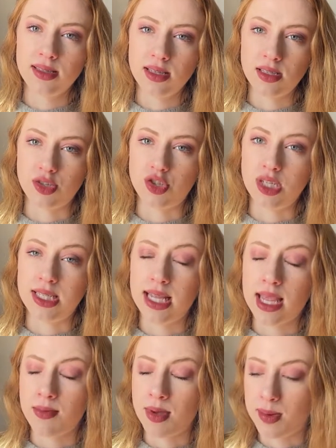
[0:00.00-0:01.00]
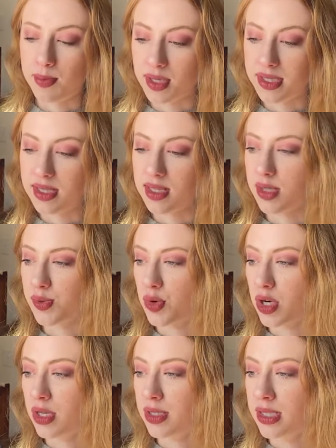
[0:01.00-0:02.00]
and so she's taken by the prince to this
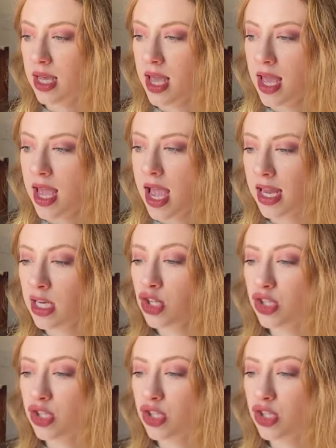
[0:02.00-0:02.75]
world, and it